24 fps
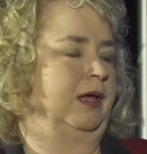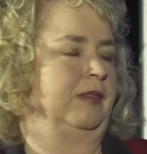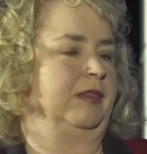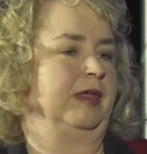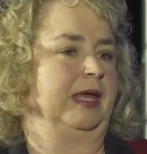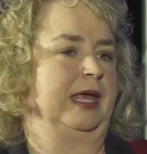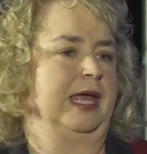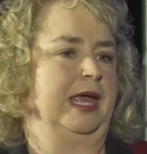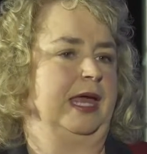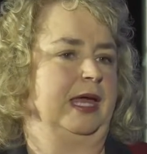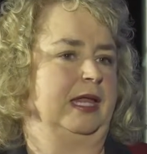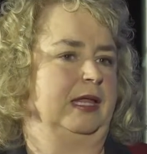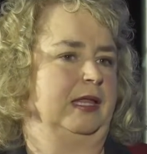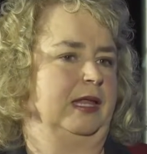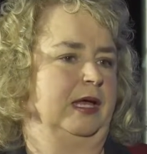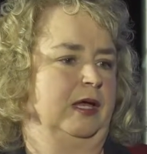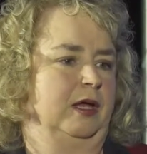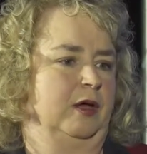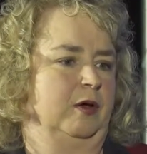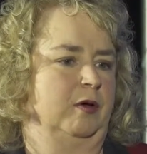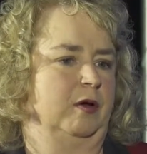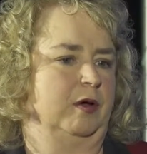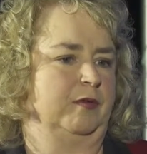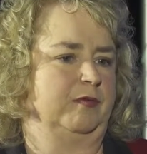They can't
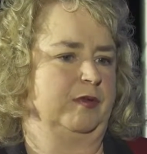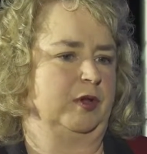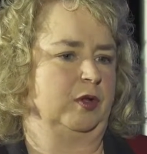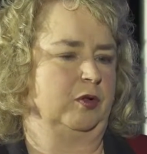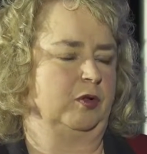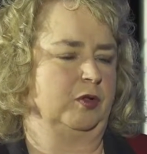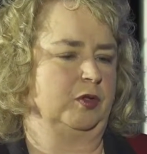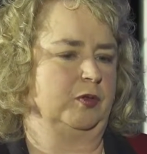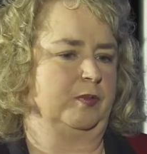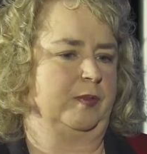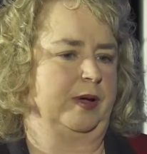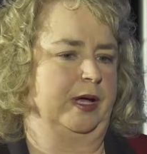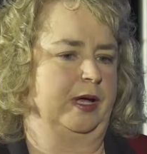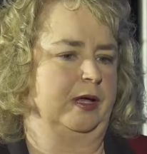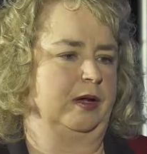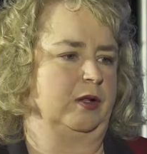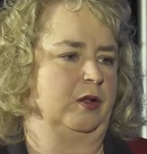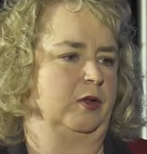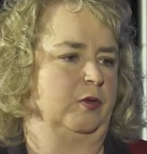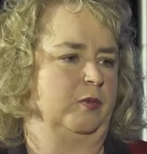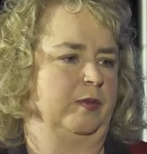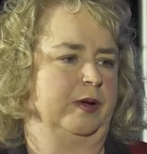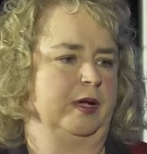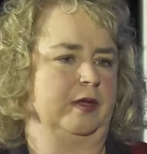let go of an old
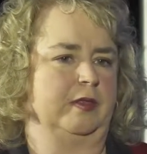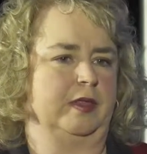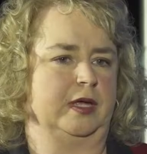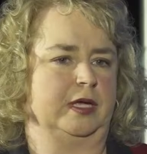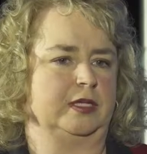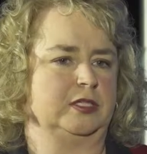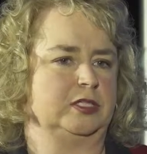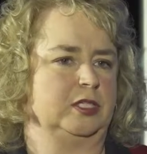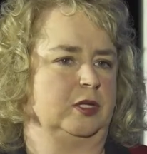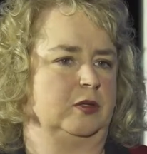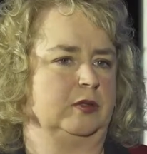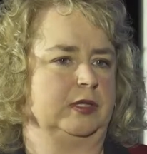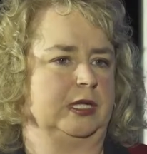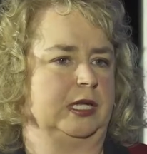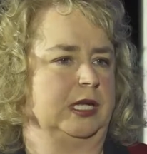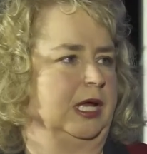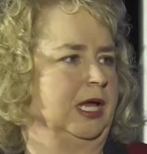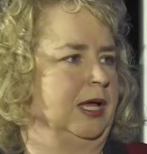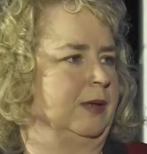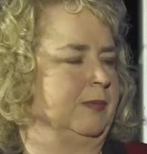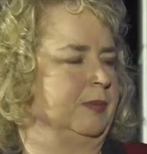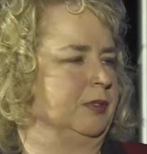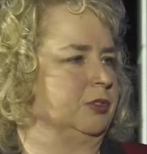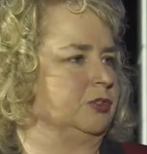model where they sold in a
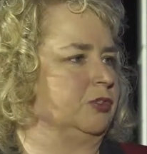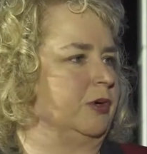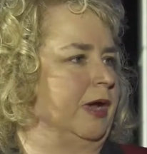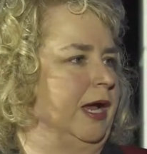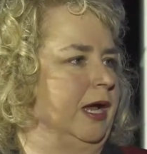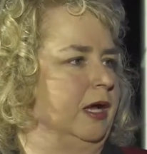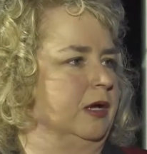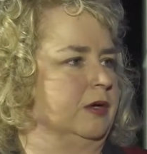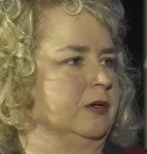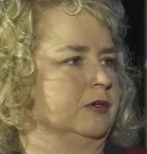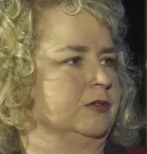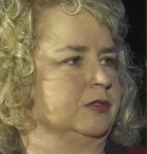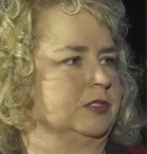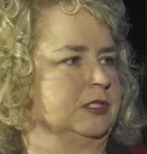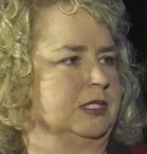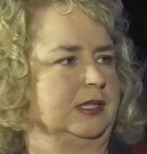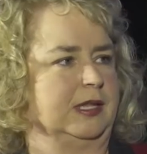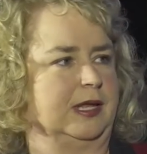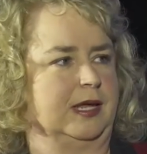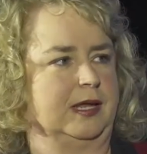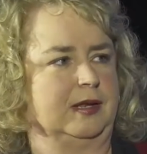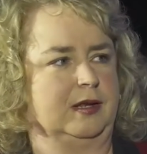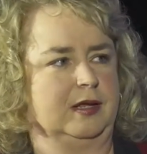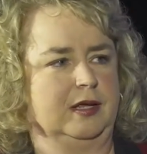couple trackers
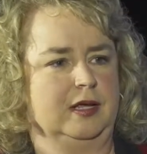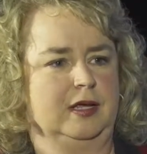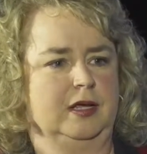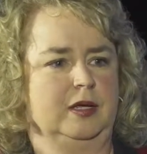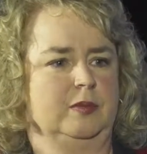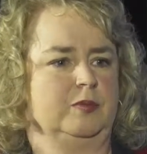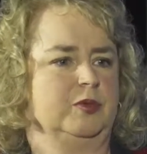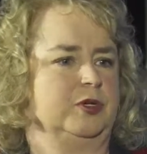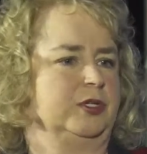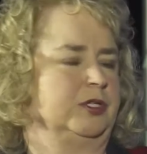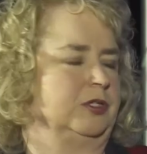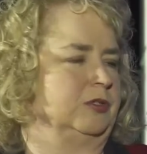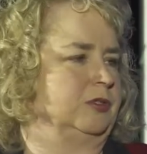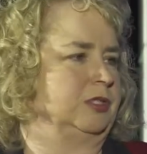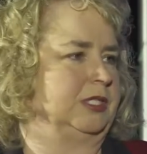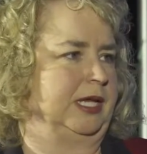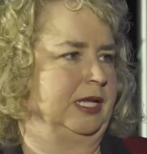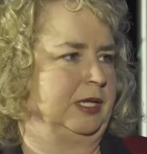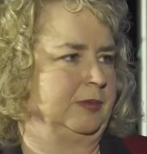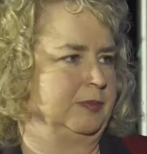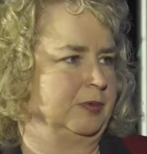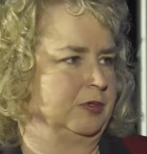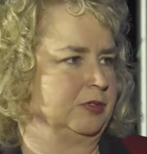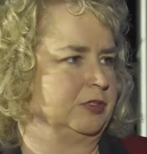and that produced
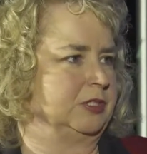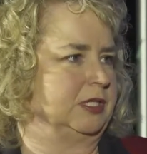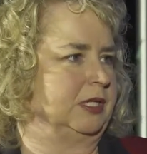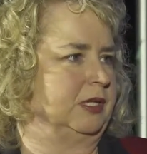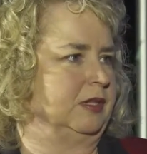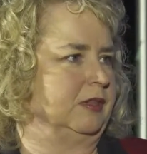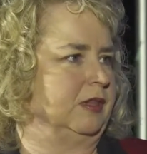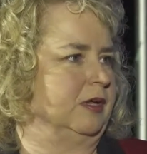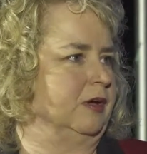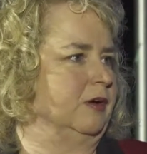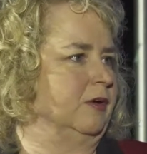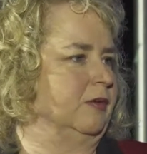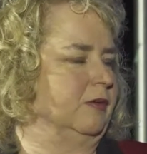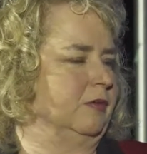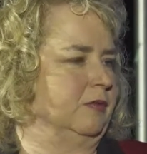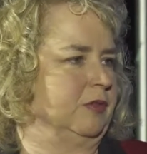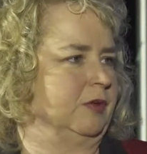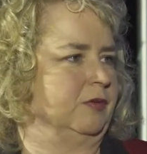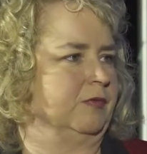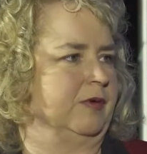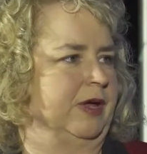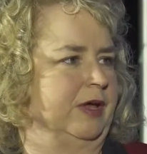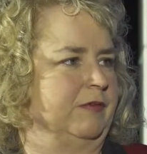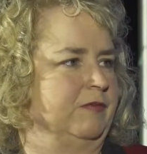80% of
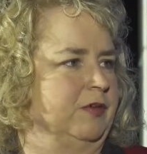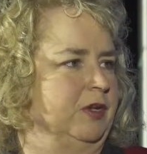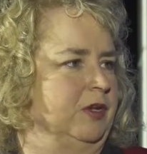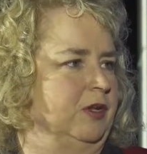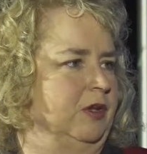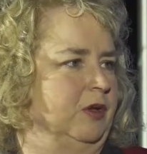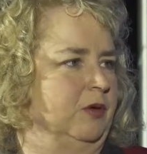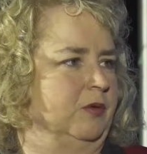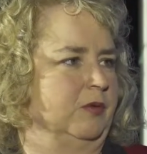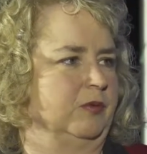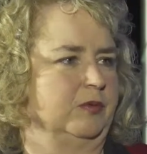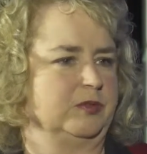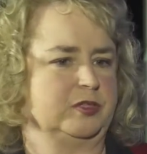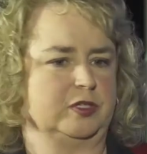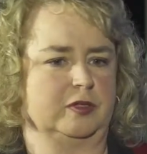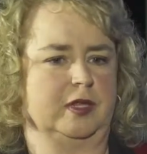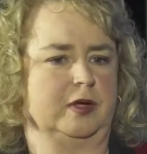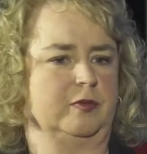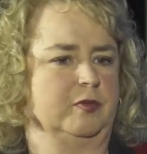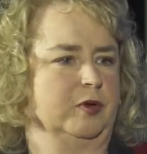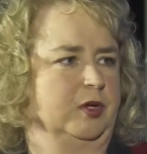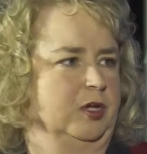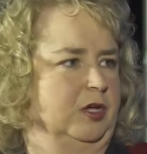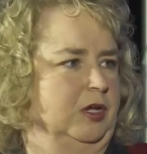their revenue, so
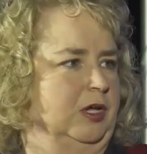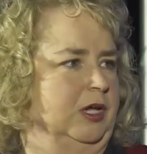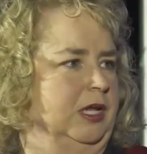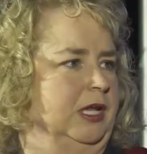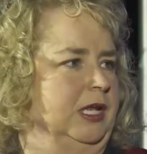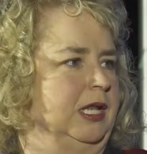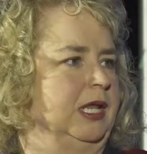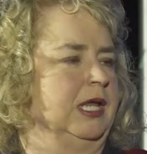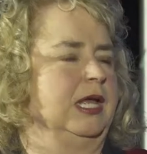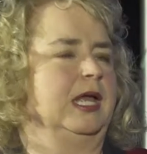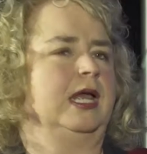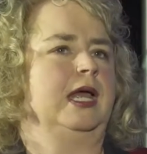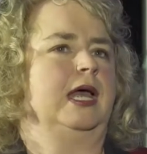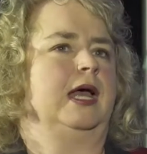they were good.